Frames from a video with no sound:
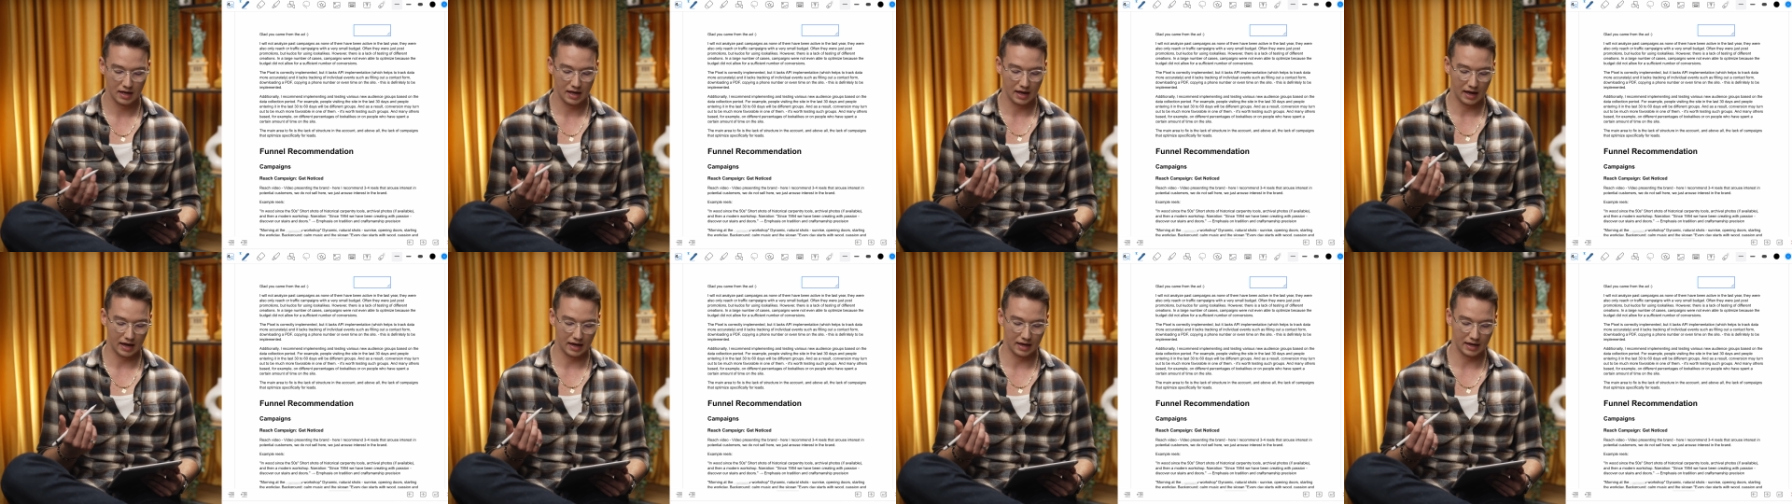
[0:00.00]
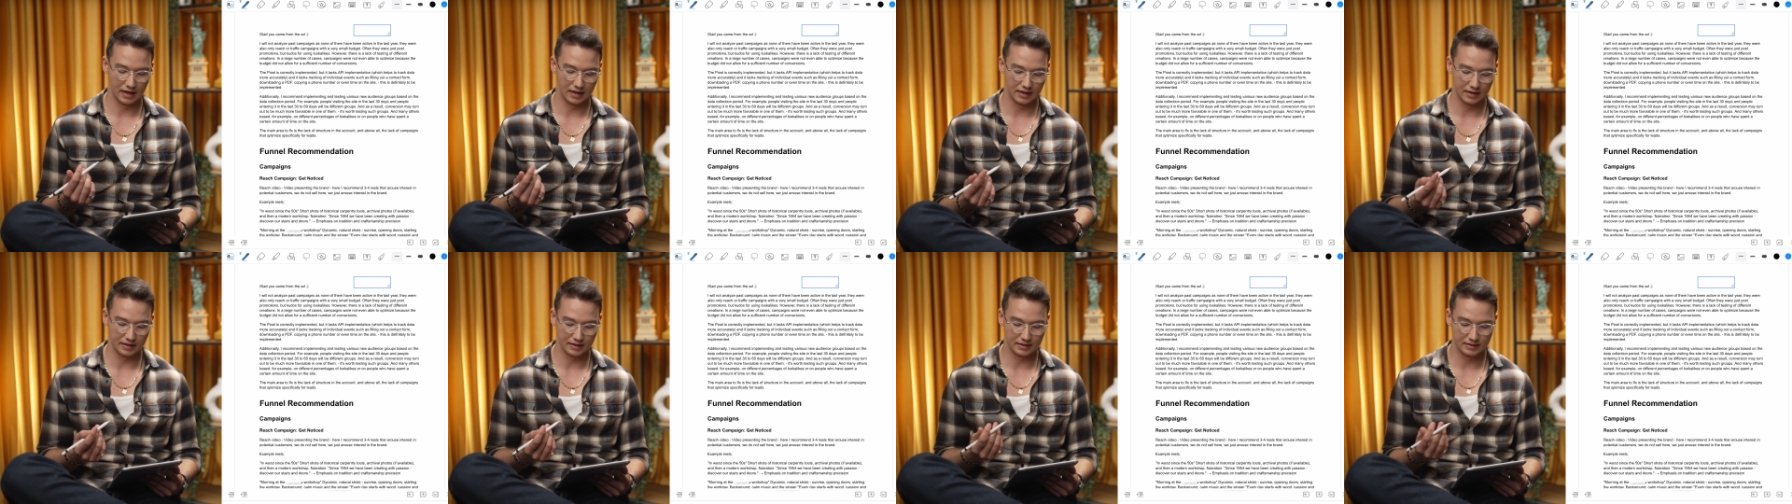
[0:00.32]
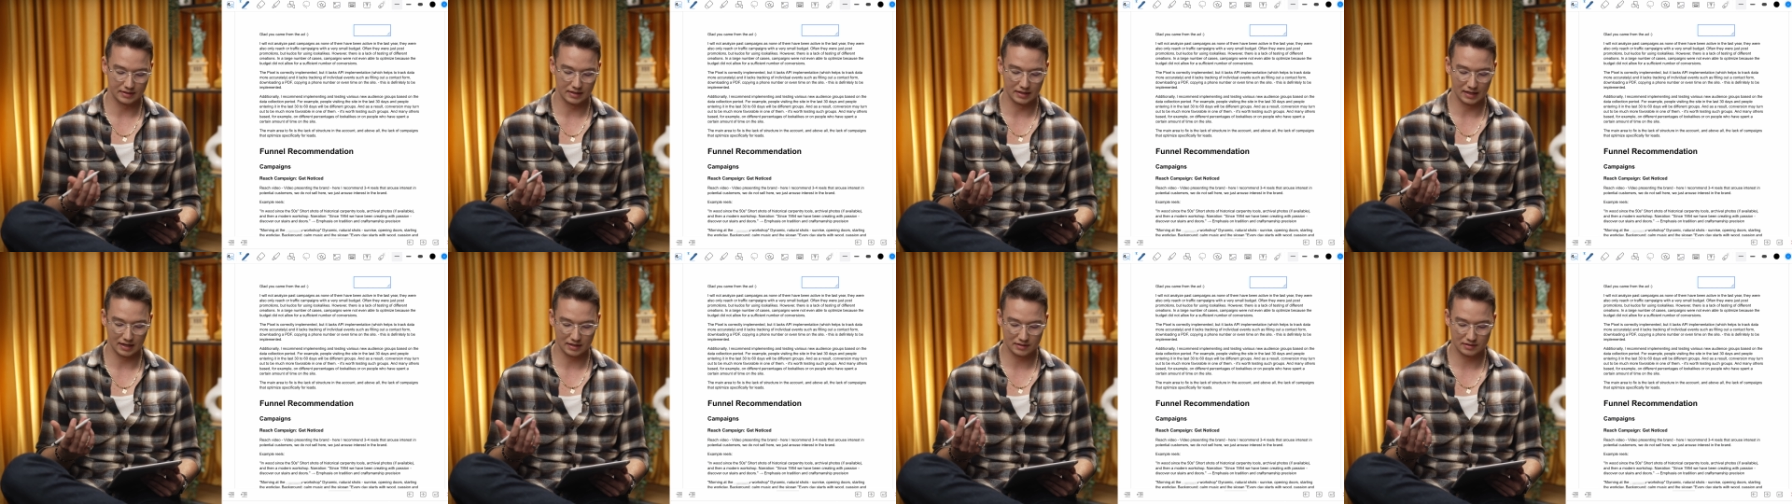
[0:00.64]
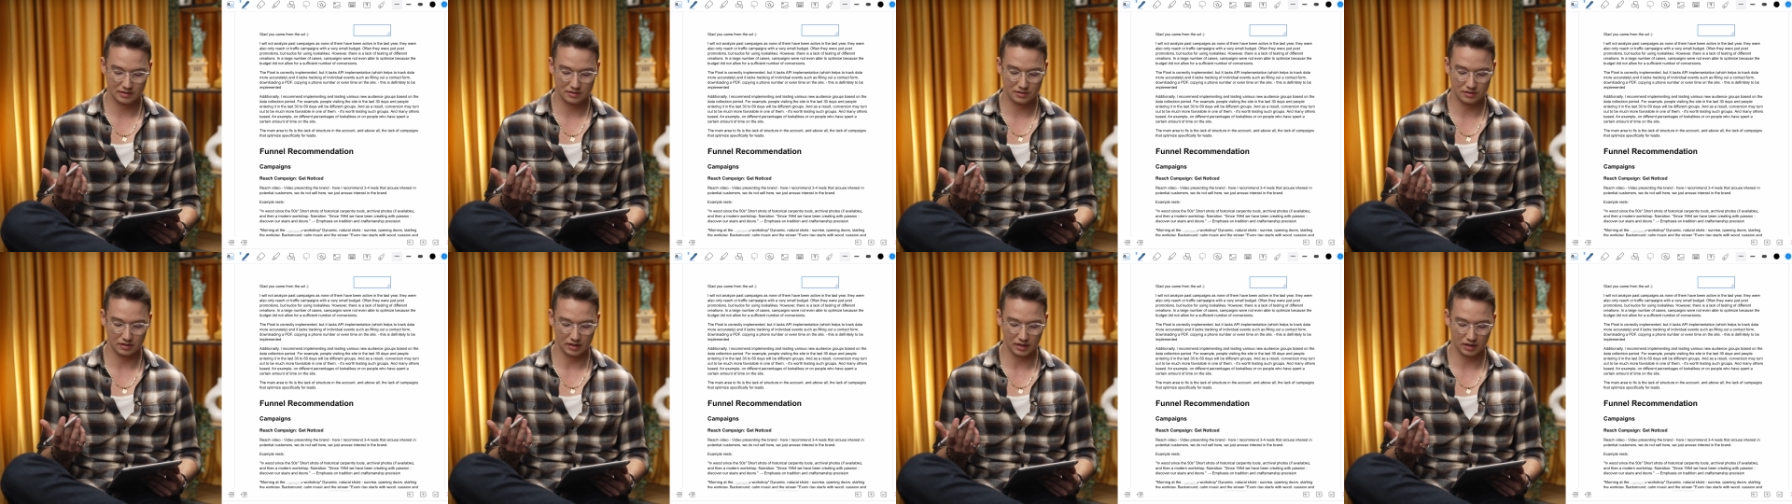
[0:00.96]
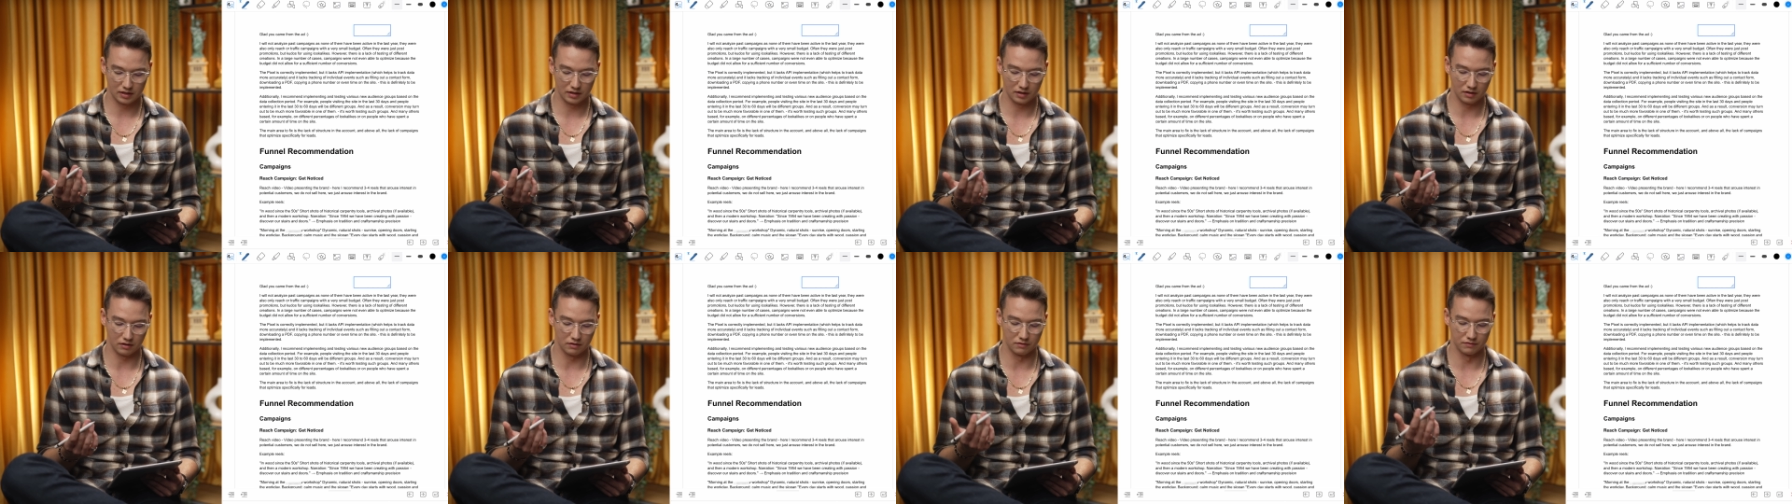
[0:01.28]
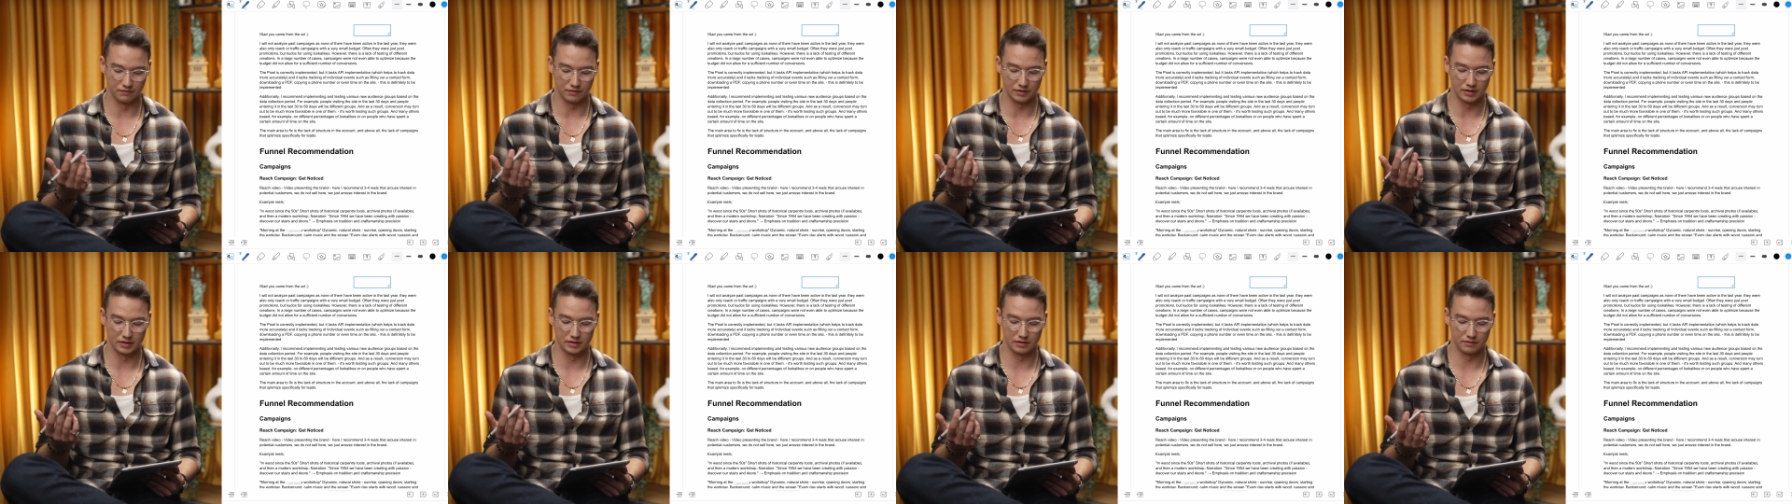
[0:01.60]
and it lacks tracking of
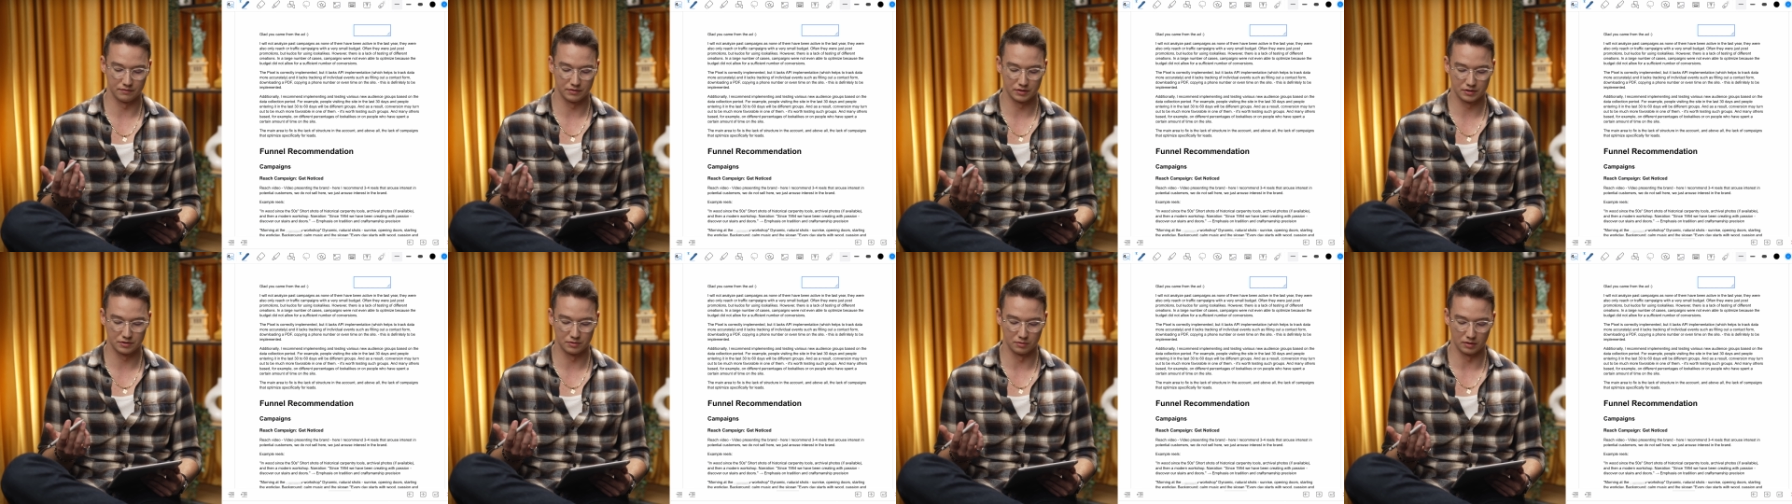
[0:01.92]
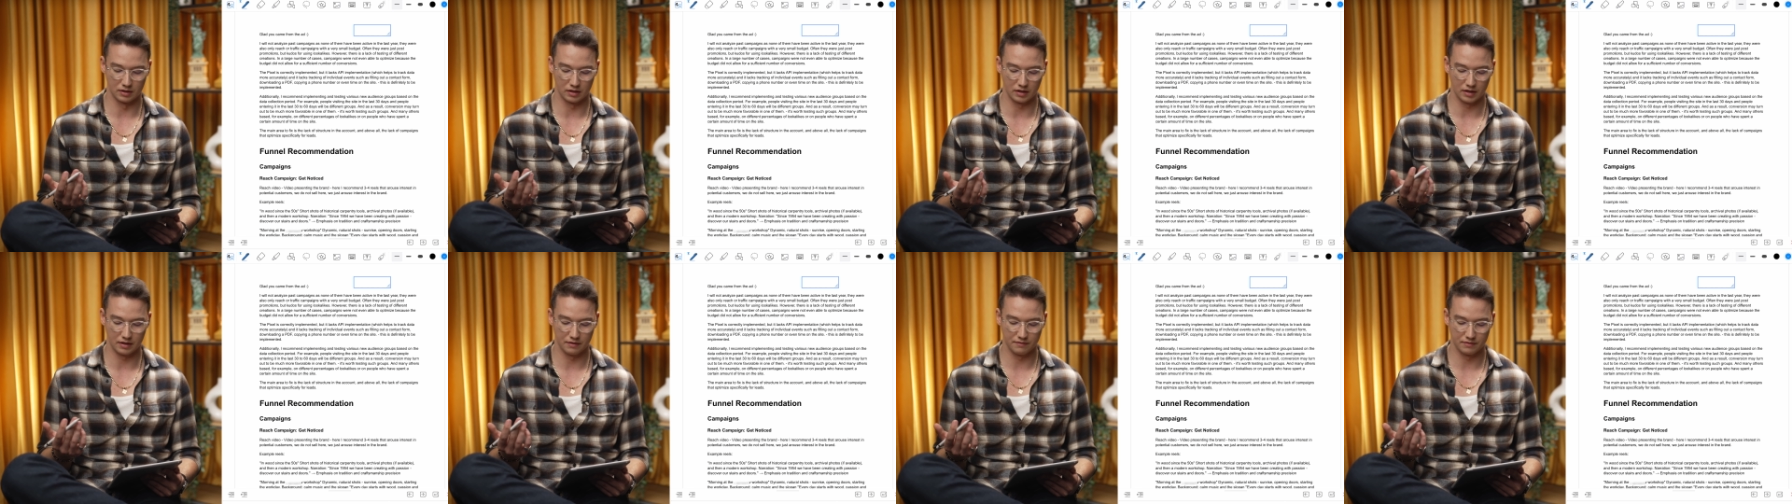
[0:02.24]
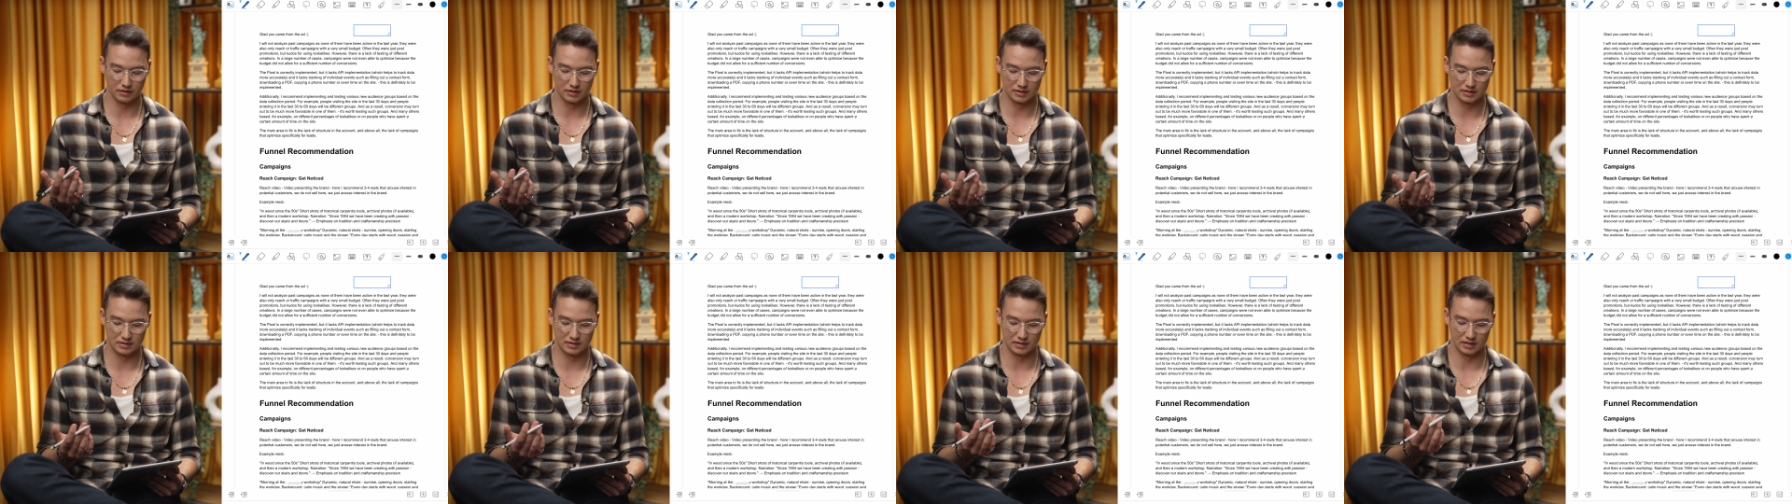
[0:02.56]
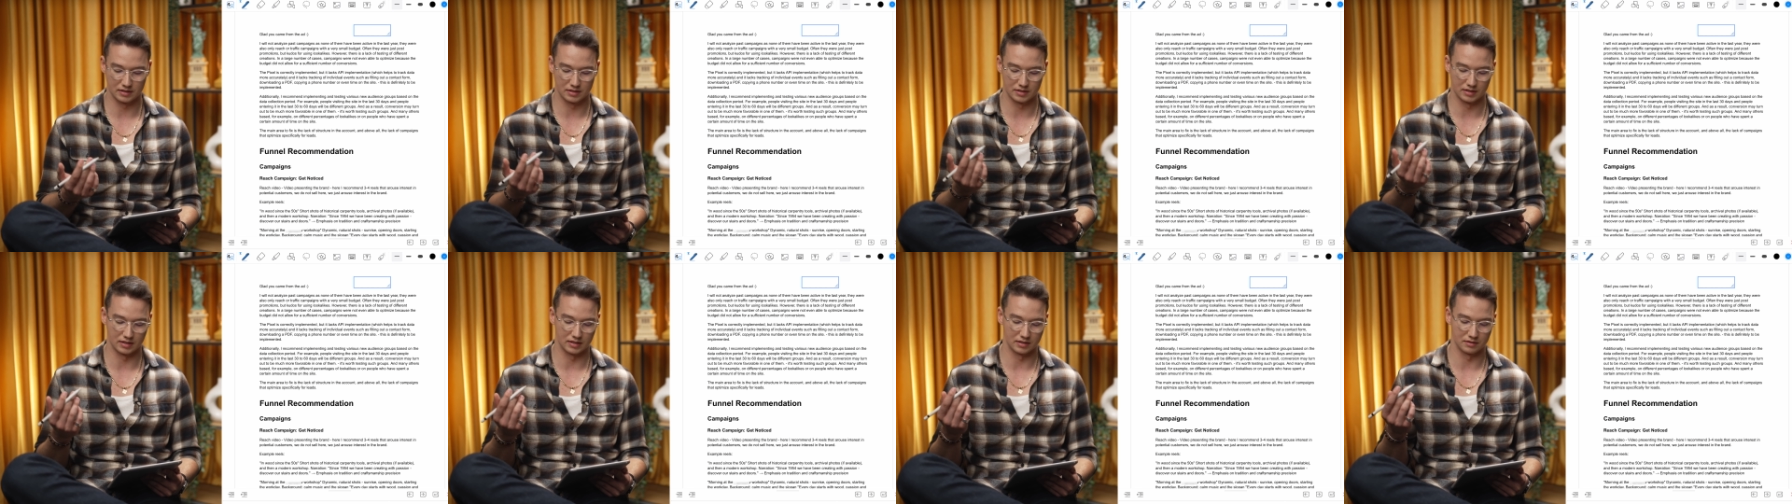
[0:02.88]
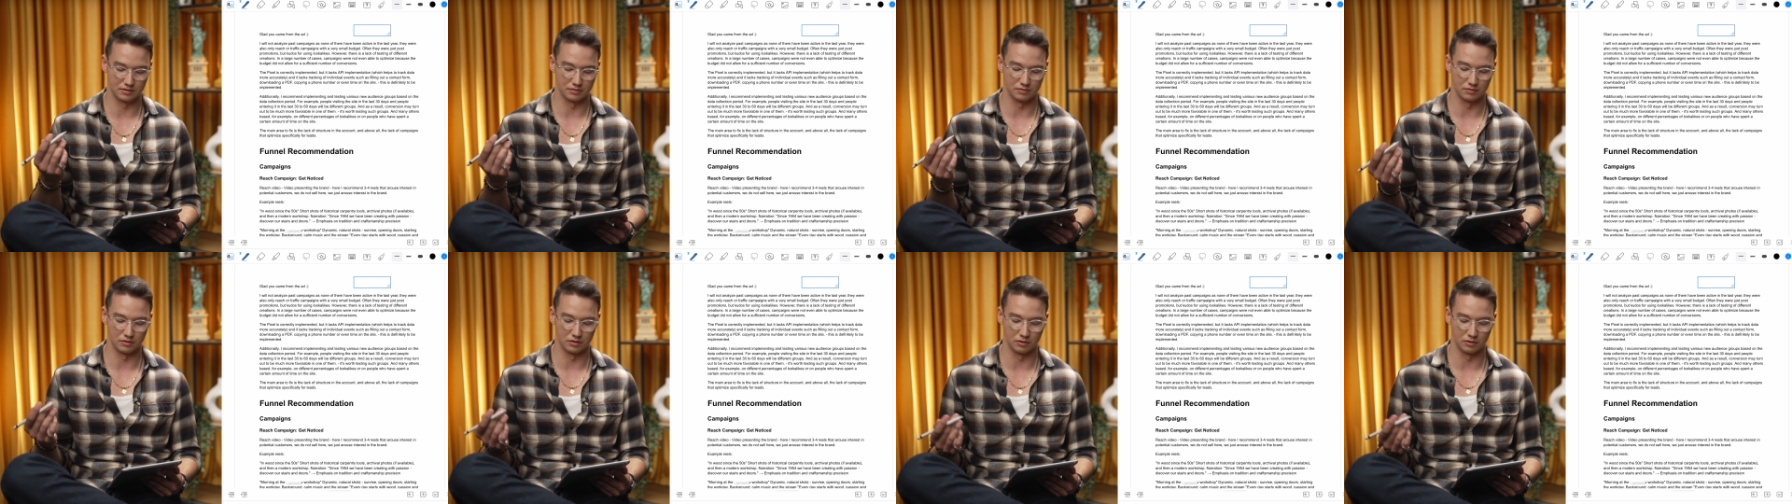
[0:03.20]
individual events such as,